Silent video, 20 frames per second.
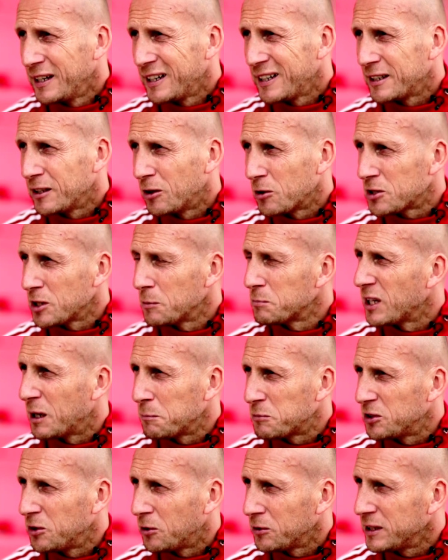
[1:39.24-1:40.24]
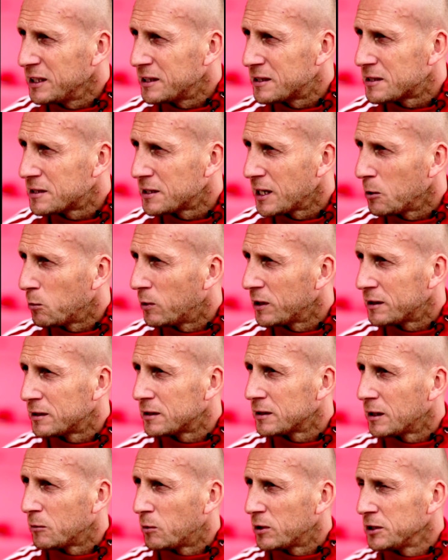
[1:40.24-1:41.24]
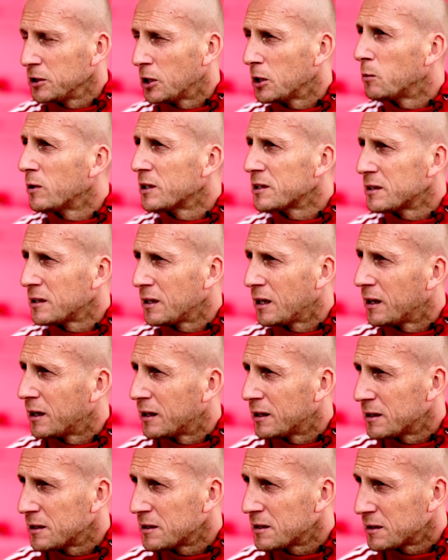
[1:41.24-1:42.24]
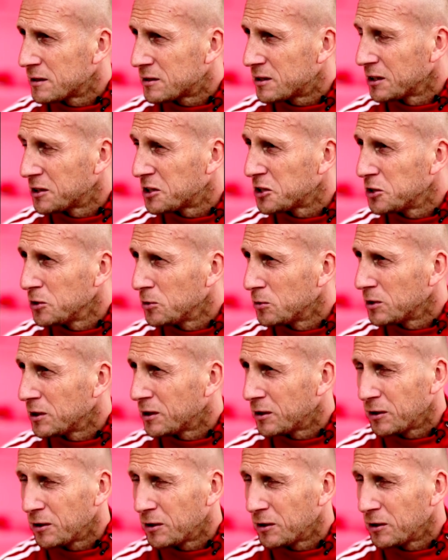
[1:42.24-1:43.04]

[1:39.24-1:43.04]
You know, sometimes you don't need to say what the other one has got to do, you